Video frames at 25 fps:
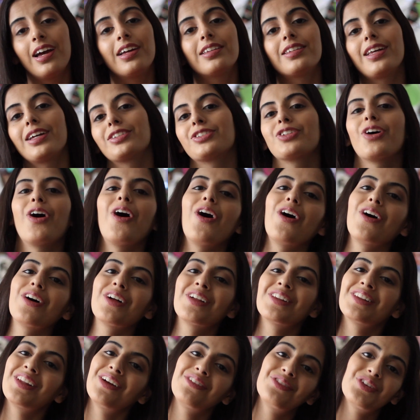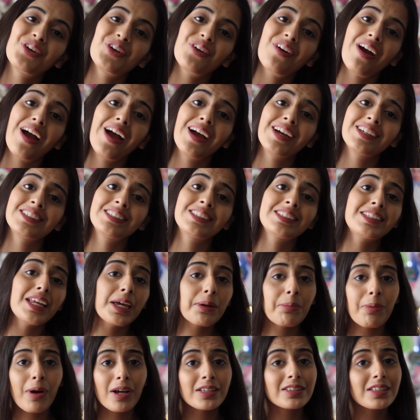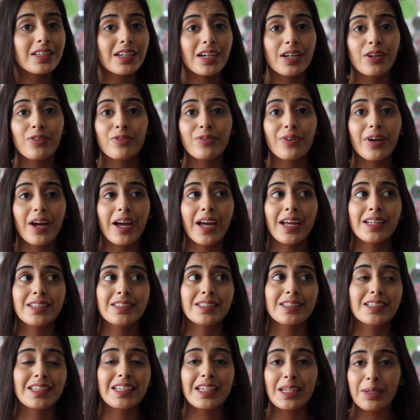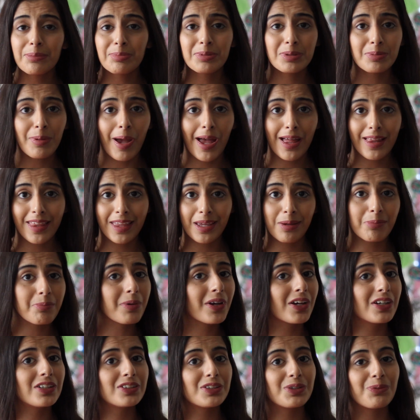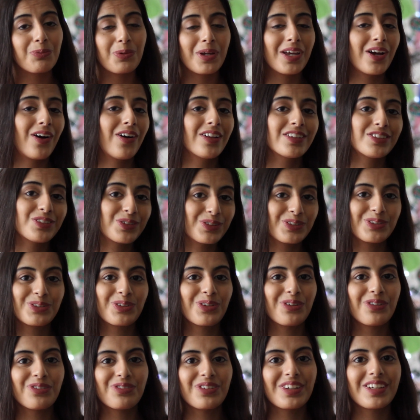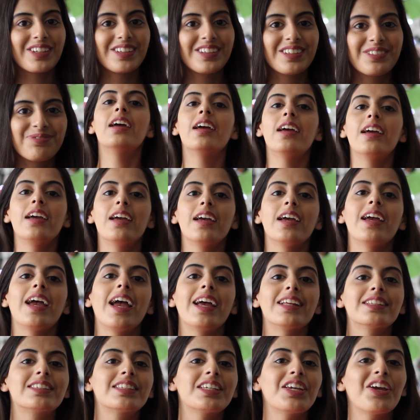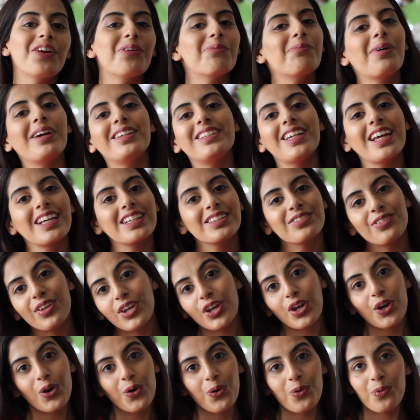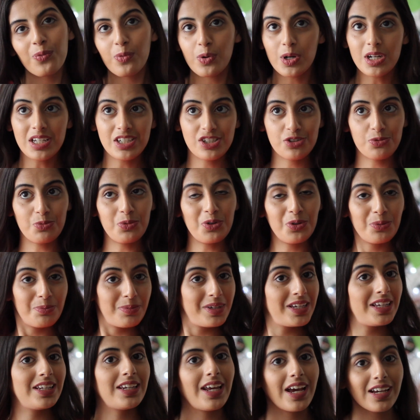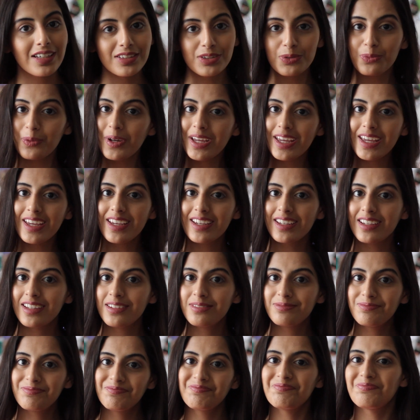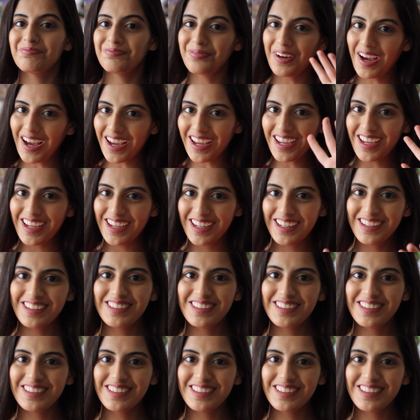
That's all. Love you guys. Stay positive and keep smiling, because we all deserve it. And see you in my next video, which will be next week. Bye!